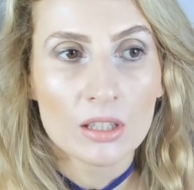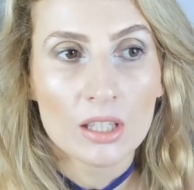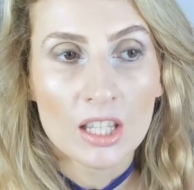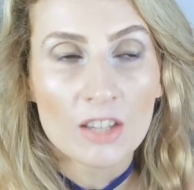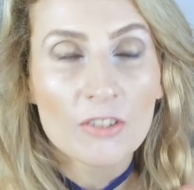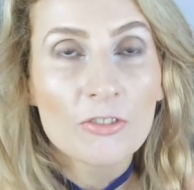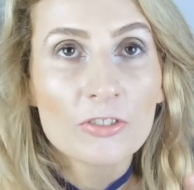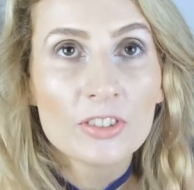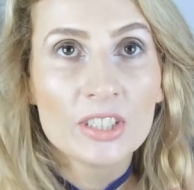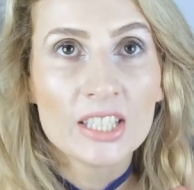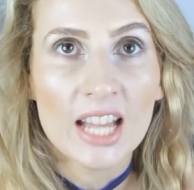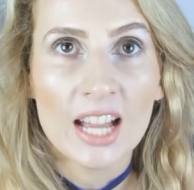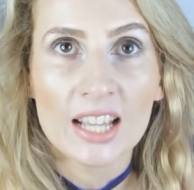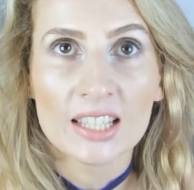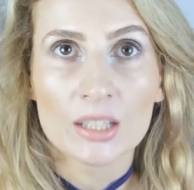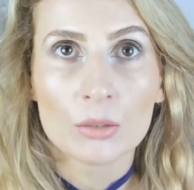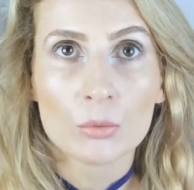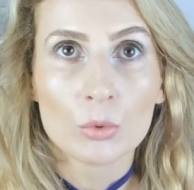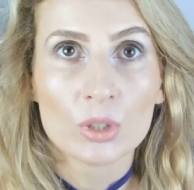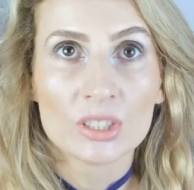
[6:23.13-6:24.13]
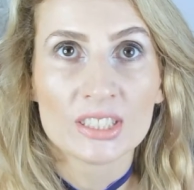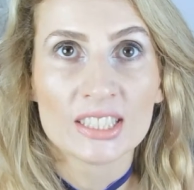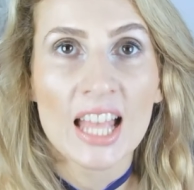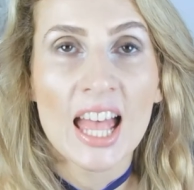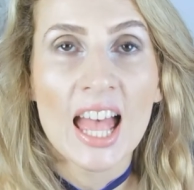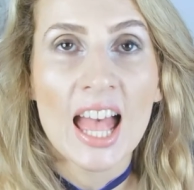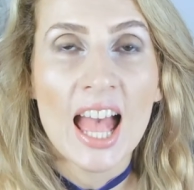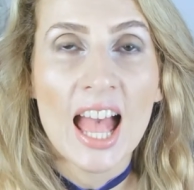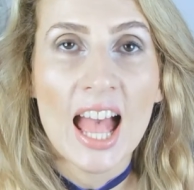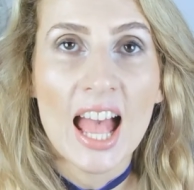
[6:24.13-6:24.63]
if the item was
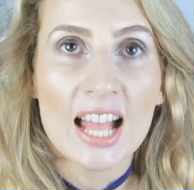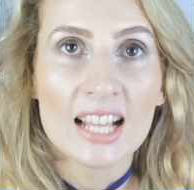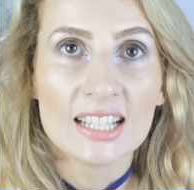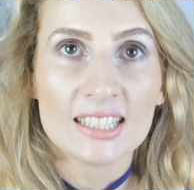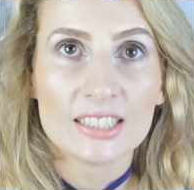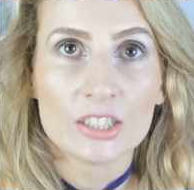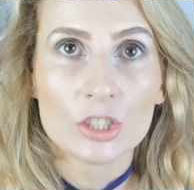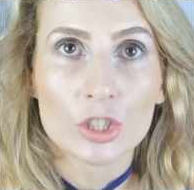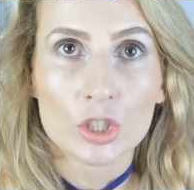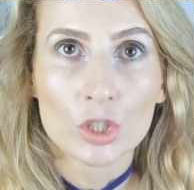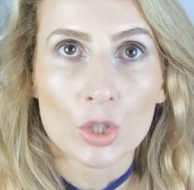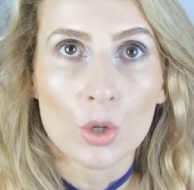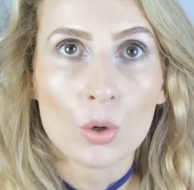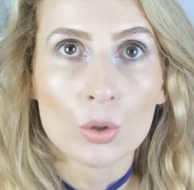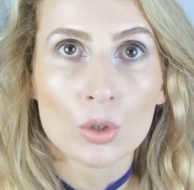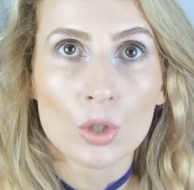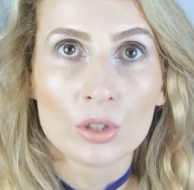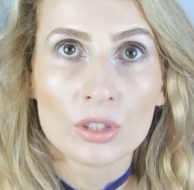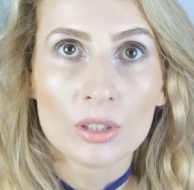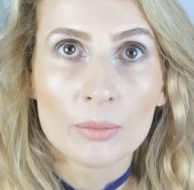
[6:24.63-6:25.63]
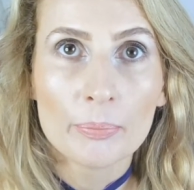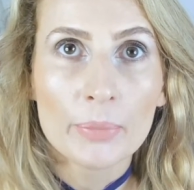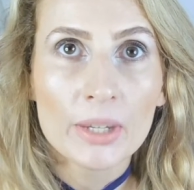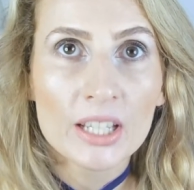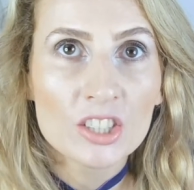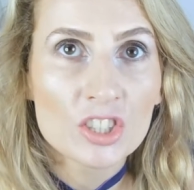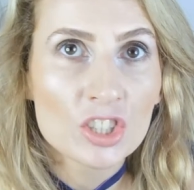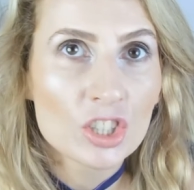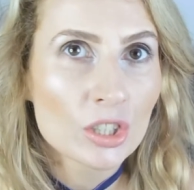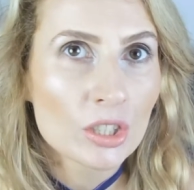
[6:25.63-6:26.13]
as shown on the
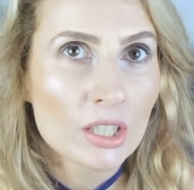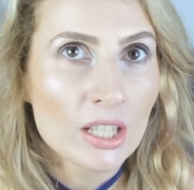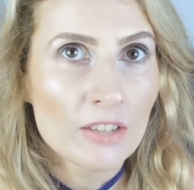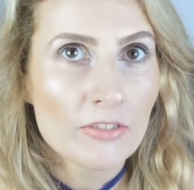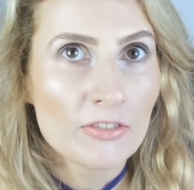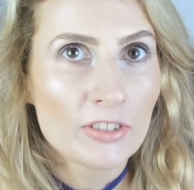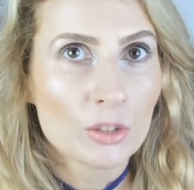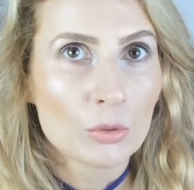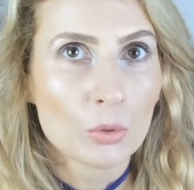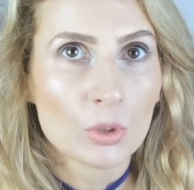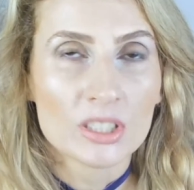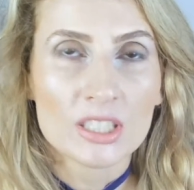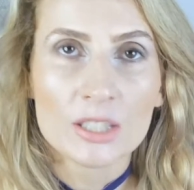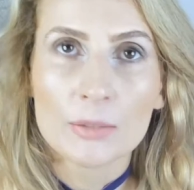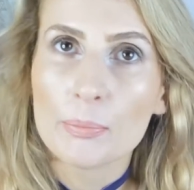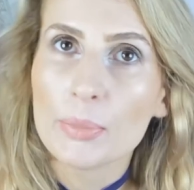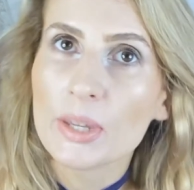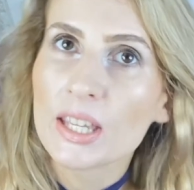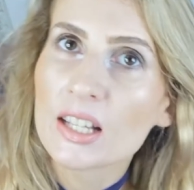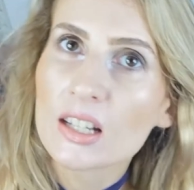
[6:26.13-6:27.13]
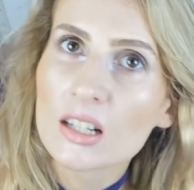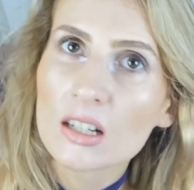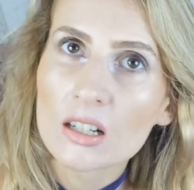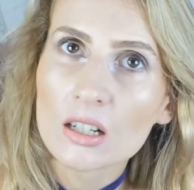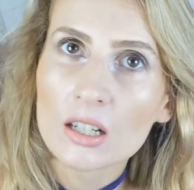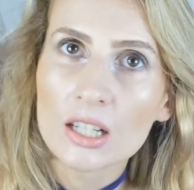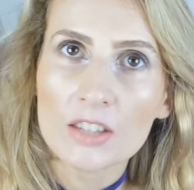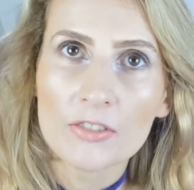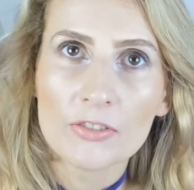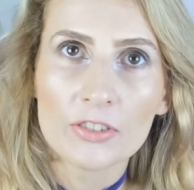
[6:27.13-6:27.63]
picture, if it was
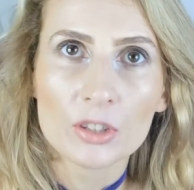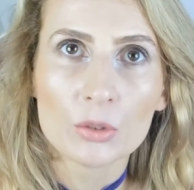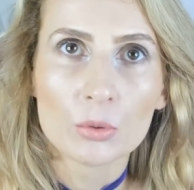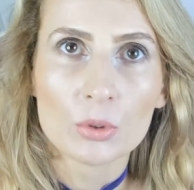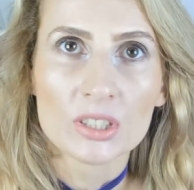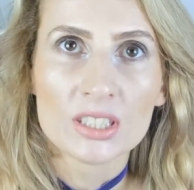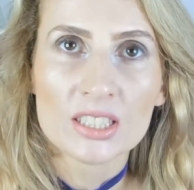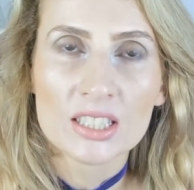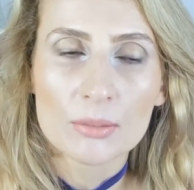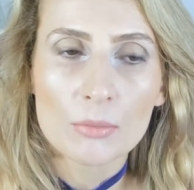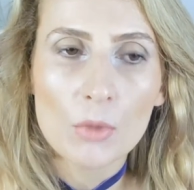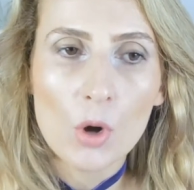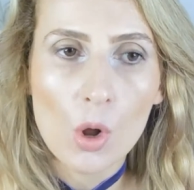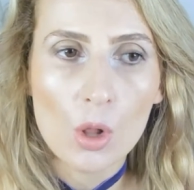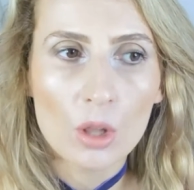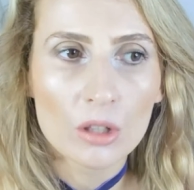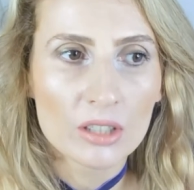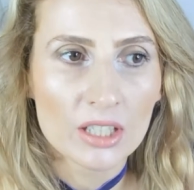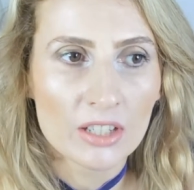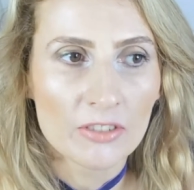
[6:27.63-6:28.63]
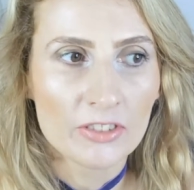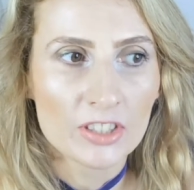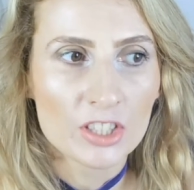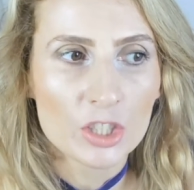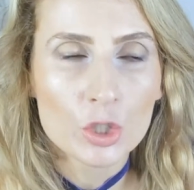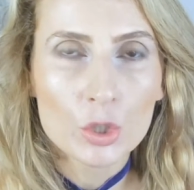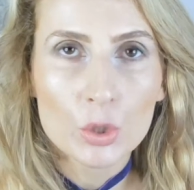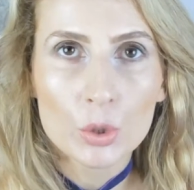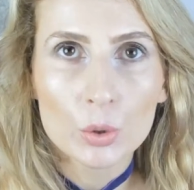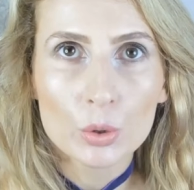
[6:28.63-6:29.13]
bigger, if it was smaller, if
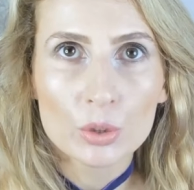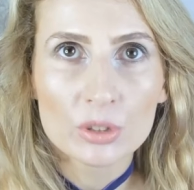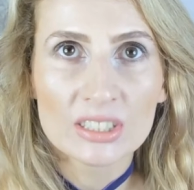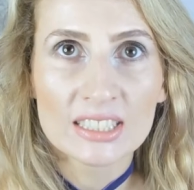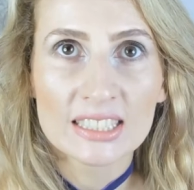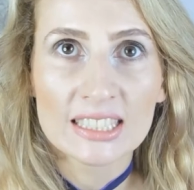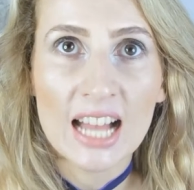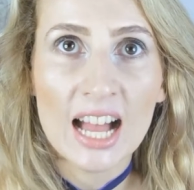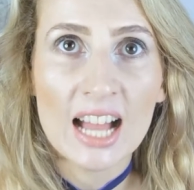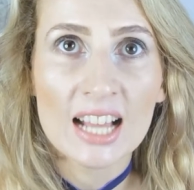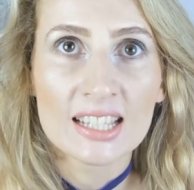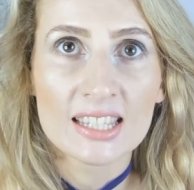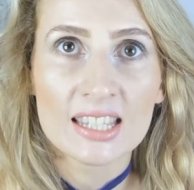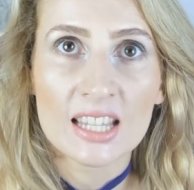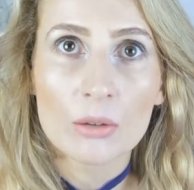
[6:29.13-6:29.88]
it's true to size.